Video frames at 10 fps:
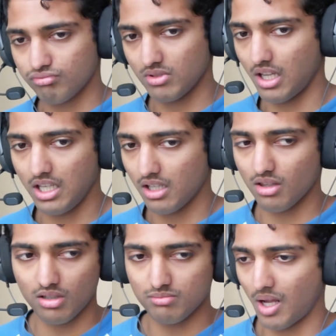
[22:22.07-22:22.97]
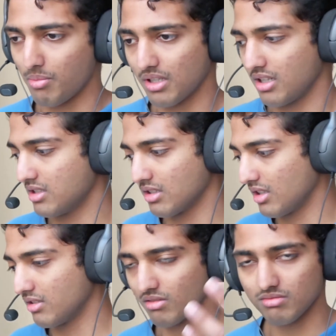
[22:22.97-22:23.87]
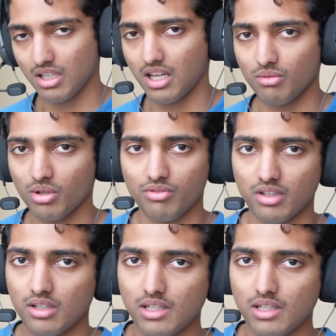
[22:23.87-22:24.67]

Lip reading: any other application, I don't, yeah, whatever.